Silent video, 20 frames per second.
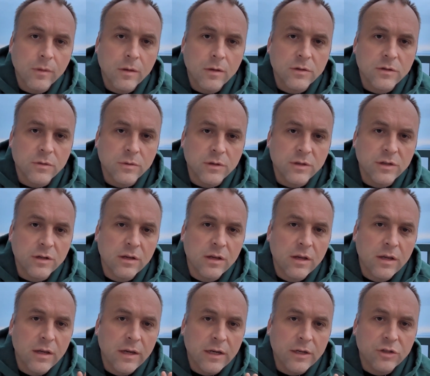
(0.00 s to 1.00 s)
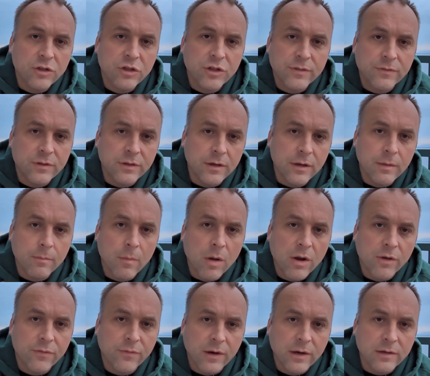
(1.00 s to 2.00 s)
So it shifts it, it
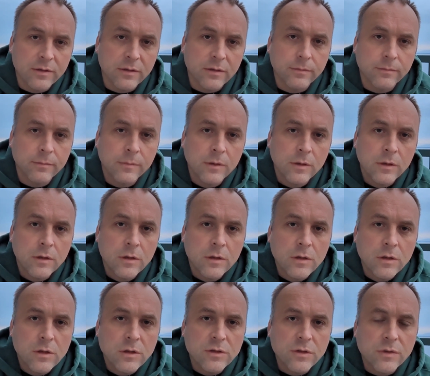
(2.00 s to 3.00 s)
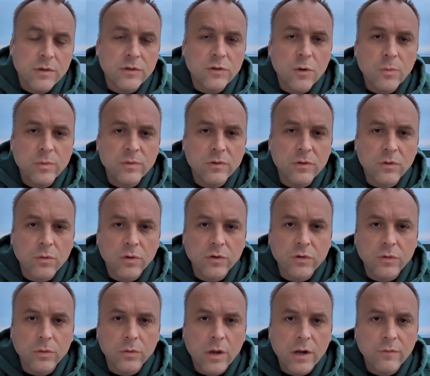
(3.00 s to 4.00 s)
modifies it. So this opens the door
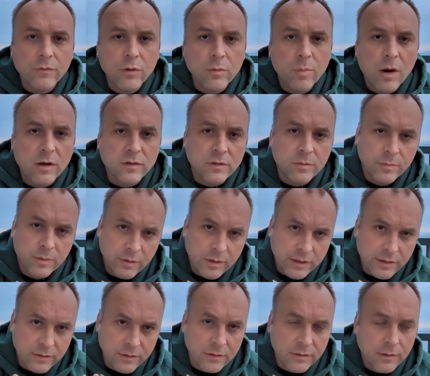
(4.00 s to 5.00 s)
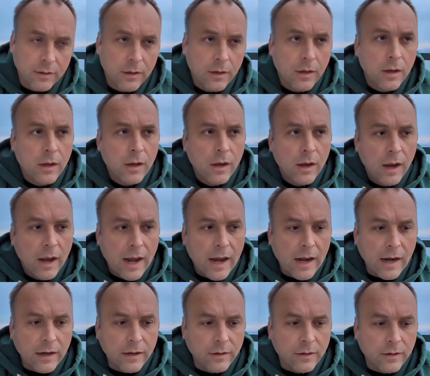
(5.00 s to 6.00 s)
to a lot of new possibilities,
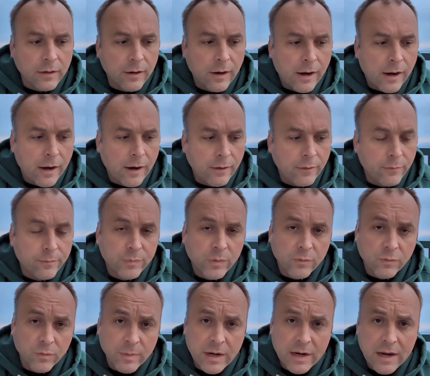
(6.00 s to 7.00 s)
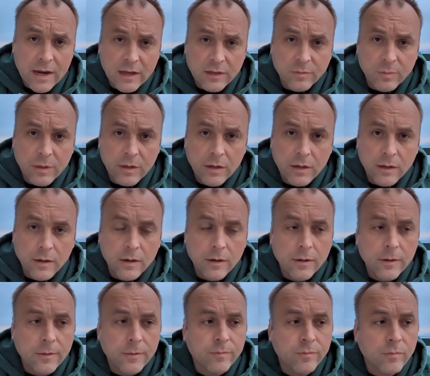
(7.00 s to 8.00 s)
and for me has been
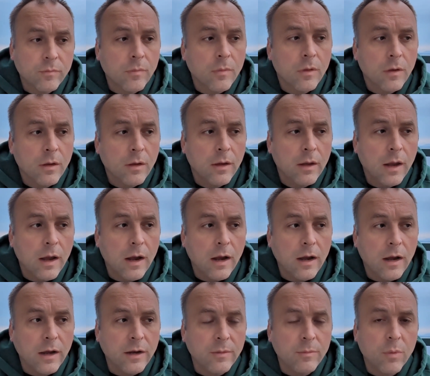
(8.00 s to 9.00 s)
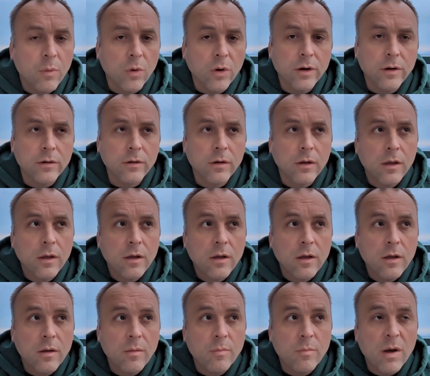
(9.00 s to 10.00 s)
an important
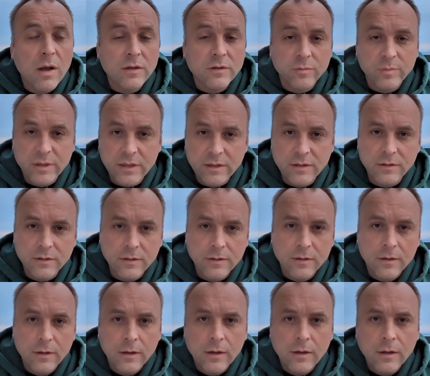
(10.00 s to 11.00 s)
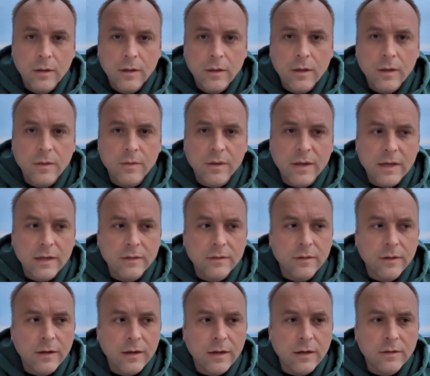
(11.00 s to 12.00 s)
puzzle piece that
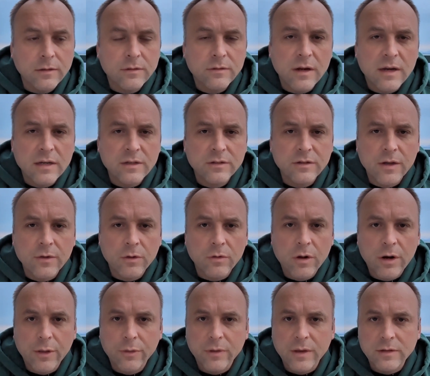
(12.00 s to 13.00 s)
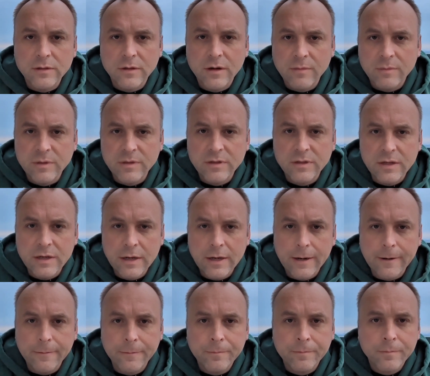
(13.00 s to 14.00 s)
ties together a lot of things that I've been
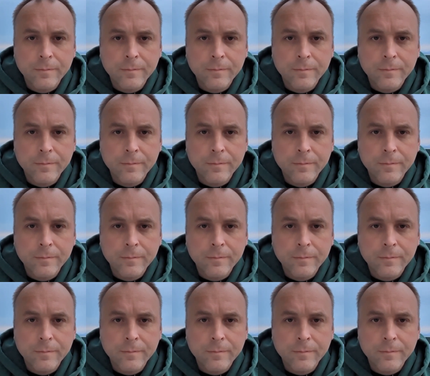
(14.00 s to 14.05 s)
seeing.